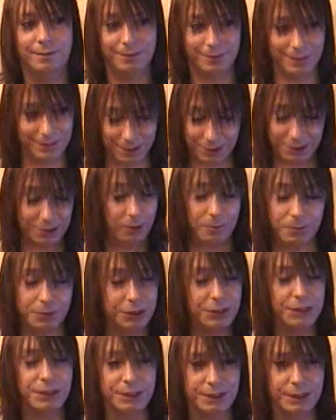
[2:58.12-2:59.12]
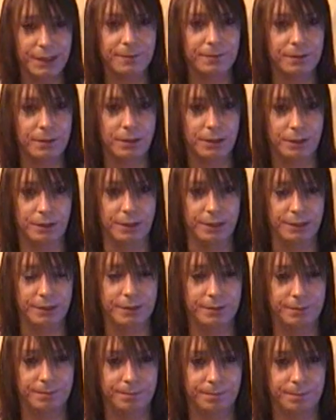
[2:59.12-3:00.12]
The soft G is definitely right.
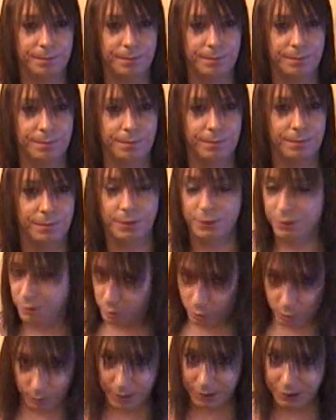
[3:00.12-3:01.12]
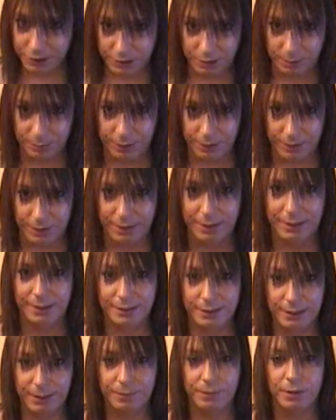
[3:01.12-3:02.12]
There's no question about that.
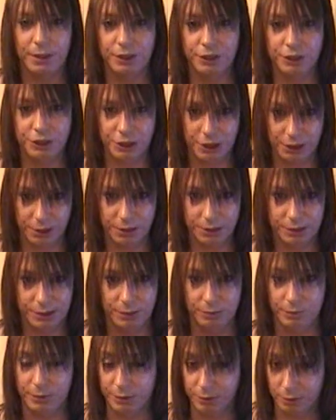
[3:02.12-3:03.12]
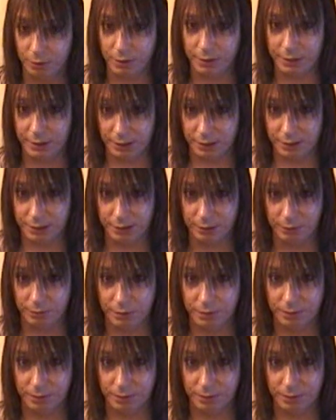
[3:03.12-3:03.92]
It's definitely a J sound and not a G sound.